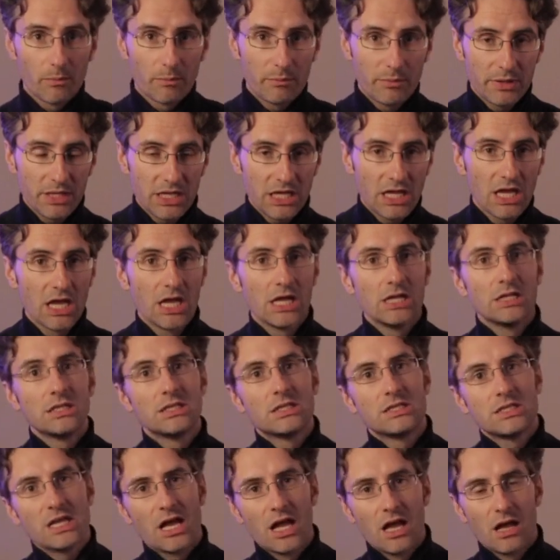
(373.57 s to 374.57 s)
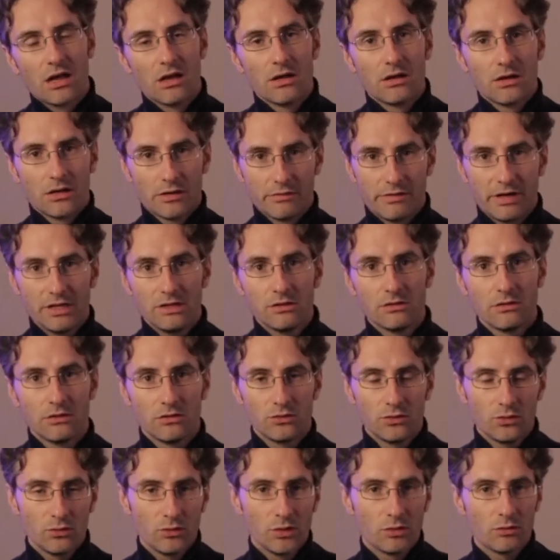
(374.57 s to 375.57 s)
pizza, right? In
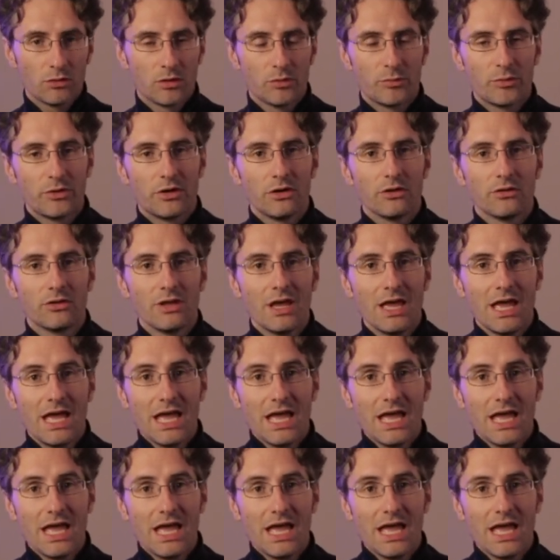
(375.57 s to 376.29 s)
two equal parts.